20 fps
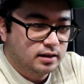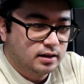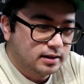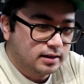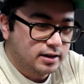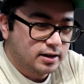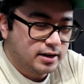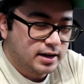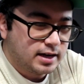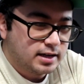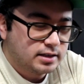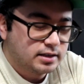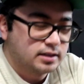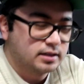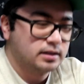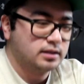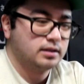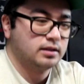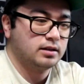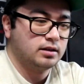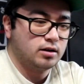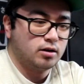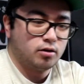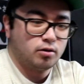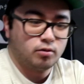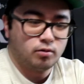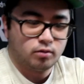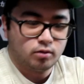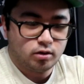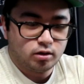There is
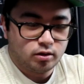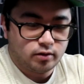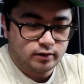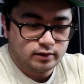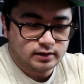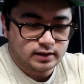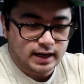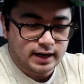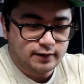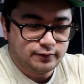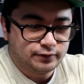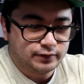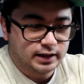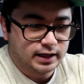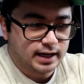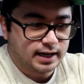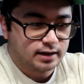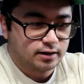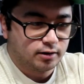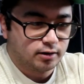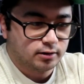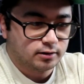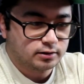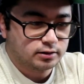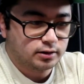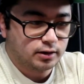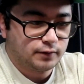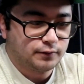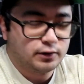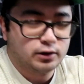no safety at all.
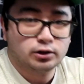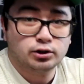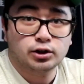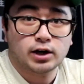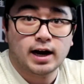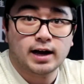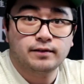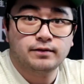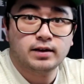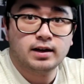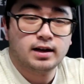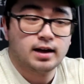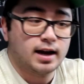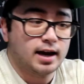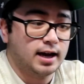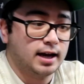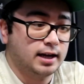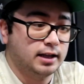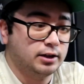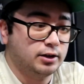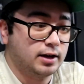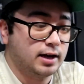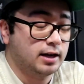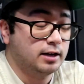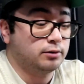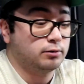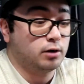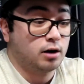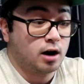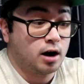So if you're driving and you get
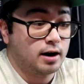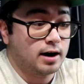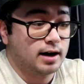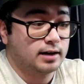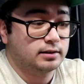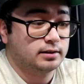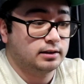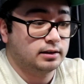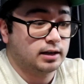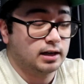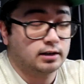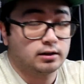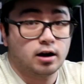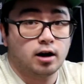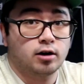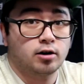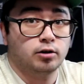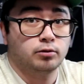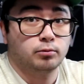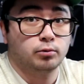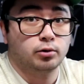into a car accident, like knock on